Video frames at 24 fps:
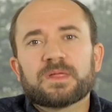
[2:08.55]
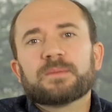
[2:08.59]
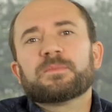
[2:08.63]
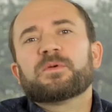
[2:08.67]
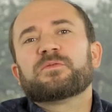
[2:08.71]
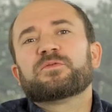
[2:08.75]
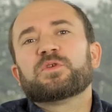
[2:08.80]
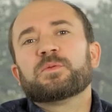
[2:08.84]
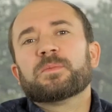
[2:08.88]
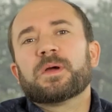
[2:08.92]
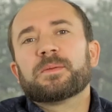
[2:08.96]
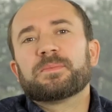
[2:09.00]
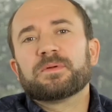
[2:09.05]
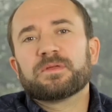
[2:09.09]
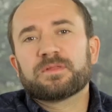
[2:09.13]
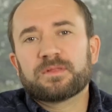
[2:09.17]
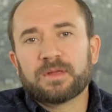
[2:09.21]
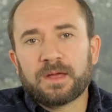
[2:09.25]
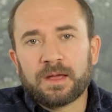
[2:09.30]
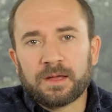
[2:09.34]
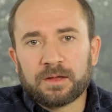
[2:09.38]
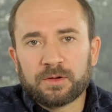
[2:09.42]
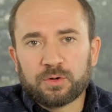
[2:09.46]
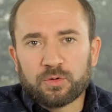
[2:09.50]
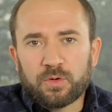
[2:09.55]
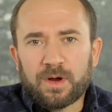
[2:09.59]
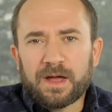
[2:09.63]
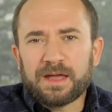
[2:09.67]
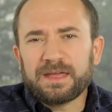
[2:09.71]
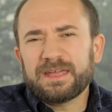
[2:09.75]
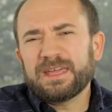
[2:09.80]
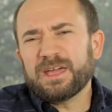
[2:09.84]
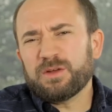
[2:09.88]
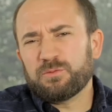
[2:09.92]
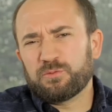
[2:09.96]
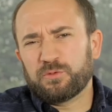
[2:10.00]
Some of you might be saying,
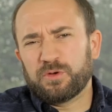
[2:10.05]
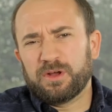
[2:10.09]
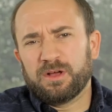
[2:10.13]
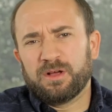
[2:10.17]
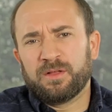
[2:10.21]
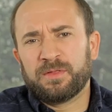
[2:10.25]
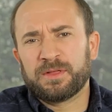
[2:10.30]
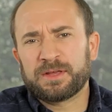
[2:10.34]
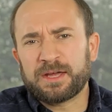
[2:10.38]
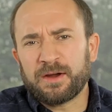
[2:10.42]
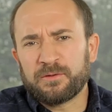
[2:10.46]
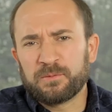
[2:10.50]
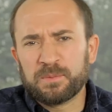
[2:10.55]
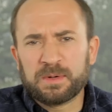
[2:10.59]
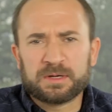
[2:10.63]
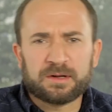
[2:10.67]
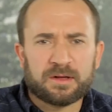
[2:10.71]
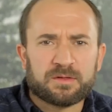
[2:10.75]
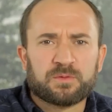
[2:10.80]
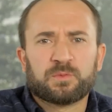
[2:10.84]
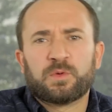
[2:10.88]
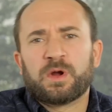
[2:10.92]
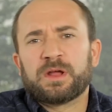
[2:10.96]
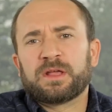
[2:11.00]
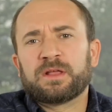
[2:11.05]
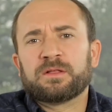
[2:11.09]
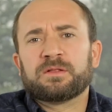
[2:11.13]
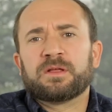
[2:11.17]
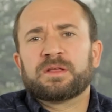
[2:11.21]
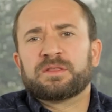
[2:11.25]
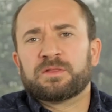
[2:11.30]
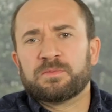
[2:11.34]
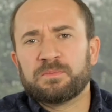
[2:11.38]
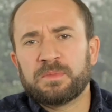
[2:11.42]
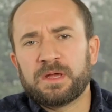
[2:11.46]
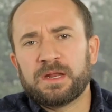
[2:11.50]
Craig, get real. The government doesn't
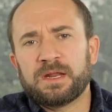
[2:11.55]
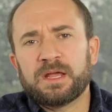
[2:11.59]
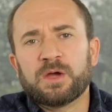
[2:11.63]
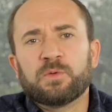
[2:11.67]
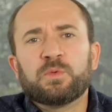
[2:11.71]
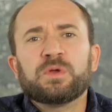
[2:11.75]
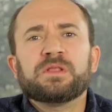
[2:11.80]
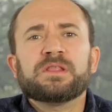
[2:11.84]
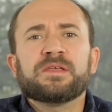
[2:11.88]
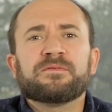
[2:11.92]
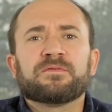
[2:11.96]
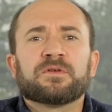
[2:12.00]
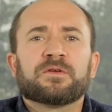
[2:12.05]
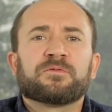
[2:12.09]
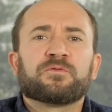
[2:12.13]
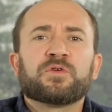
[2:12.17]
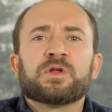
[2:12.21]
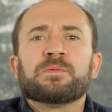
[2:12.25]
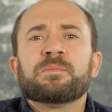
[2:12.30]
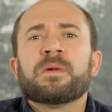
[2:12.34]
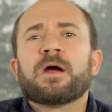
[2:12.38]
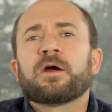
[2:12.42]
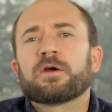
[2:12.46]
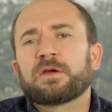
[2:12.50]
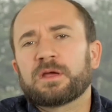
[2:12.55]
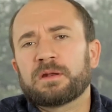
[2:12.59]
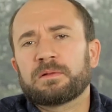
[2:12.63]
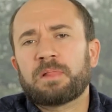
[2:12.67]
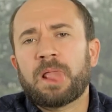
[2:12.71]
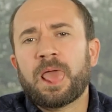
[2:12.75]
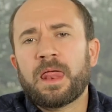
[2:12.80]
regulate the media. We live in a free market.